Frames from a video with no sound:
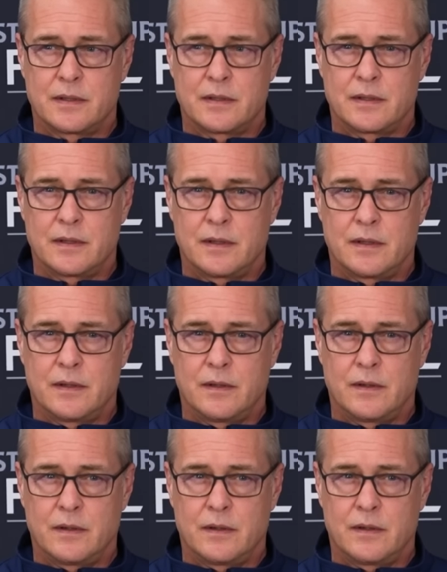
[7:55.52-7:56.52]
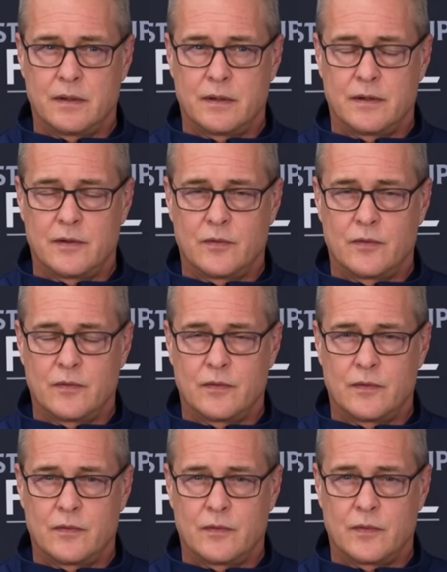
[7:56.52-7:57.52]

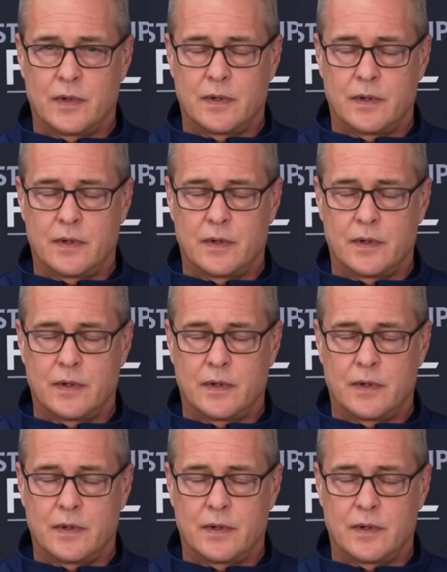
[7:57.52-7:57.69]
(no one is talking)